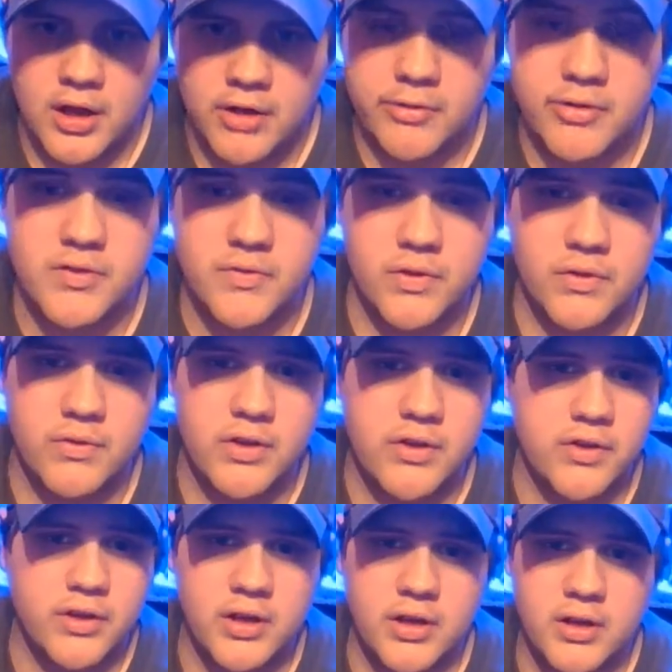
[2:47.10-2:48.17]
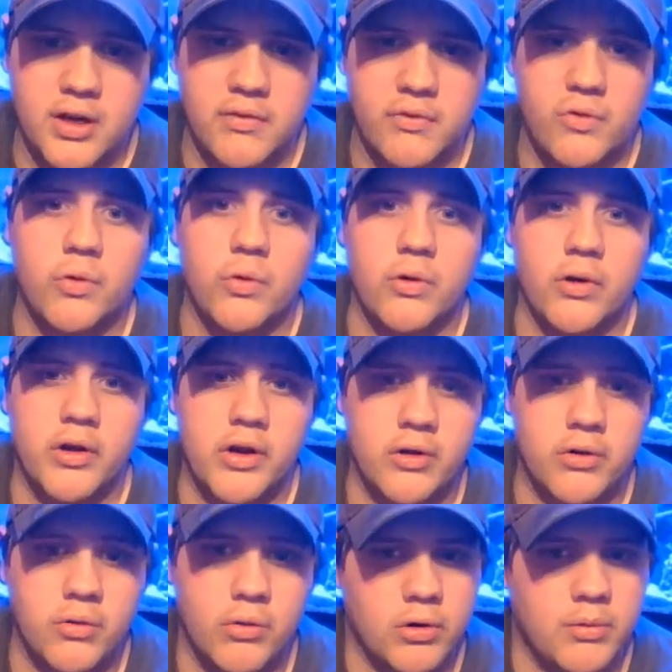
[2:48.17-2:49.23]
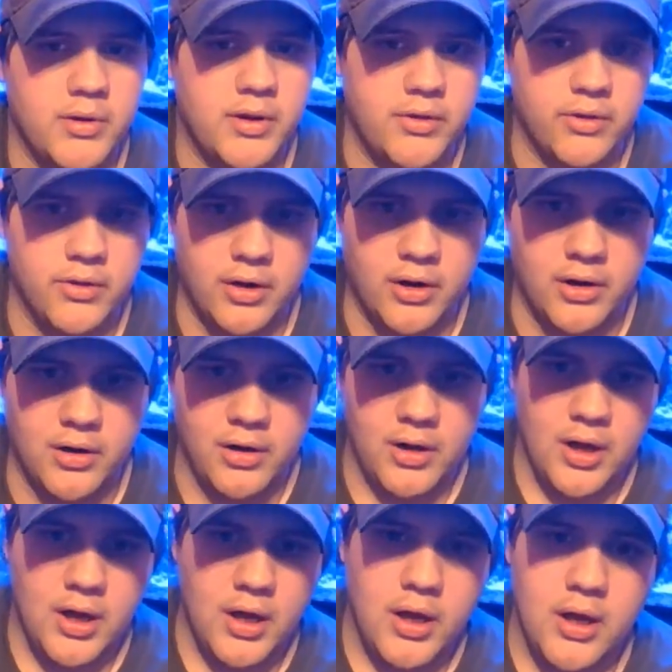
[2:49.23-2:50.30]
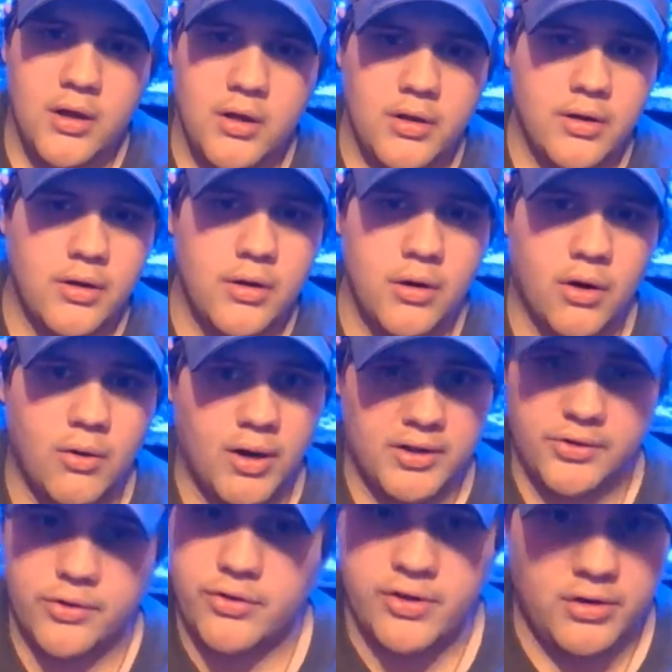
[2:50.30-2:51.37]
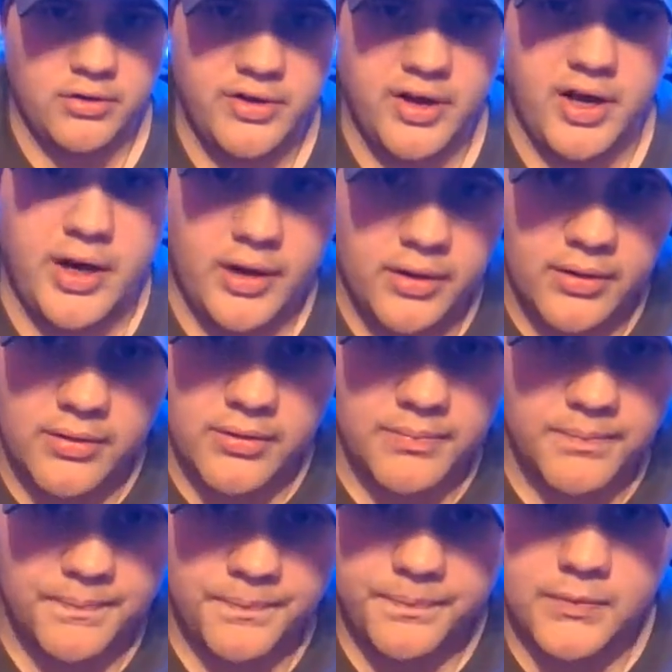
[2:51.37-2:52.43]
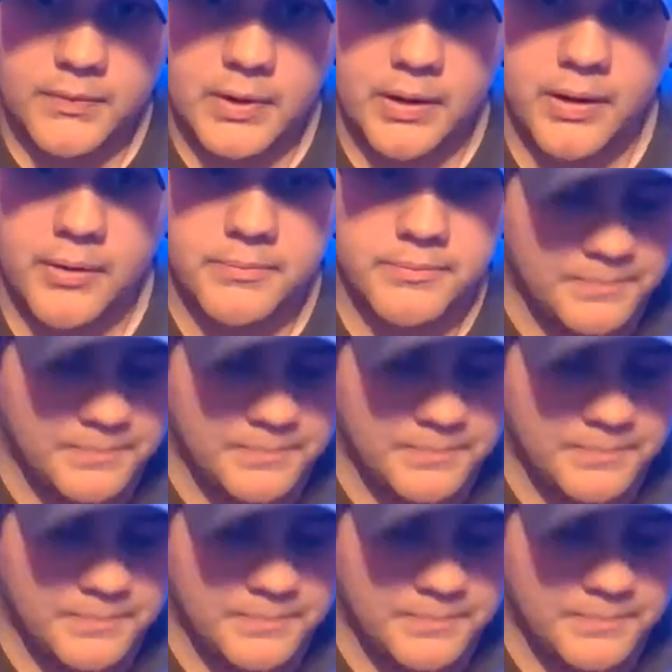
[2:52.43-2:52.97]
Especially if you live in a city, you've got chlorine and chloramines in there. You don't want those in your tank. Okay.